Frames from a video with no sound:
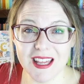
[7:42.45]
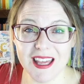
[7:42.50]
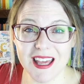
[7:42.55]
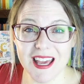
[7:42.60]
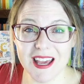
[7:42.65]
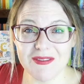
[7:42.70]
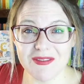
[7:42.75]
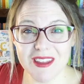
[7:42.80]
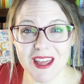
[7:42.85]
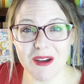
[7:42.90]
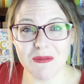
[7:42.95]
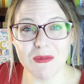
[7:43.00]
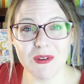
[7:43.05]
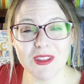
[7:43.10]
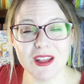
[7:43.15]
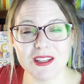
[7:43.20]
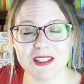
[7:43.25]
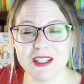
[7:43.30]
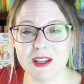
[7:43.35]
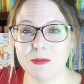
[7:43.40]
in them where
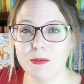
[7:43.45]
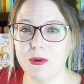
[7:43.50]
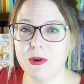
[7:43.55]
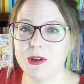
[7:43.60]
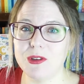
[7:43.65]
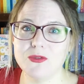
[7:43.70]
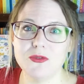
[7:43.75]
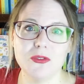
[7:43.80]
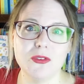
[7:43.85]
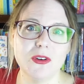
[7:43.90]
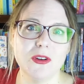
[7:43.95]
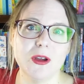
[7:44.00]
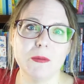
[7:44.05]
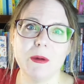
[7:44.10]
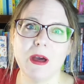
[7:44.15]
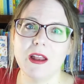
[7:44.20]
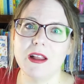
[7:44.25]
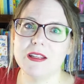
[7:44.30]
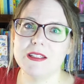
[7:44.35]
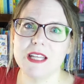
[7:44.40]
they sell books for
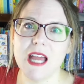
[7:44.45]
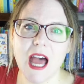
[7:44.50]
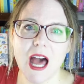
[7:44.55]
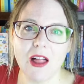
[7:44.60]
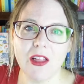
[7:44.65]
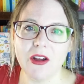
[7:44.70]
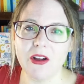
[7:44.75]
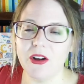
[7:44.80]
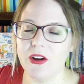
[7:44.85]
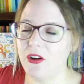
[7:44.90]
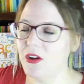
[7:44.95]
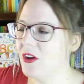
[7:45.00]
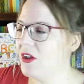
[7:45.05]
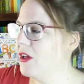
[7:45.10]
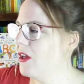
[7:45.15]
about $1.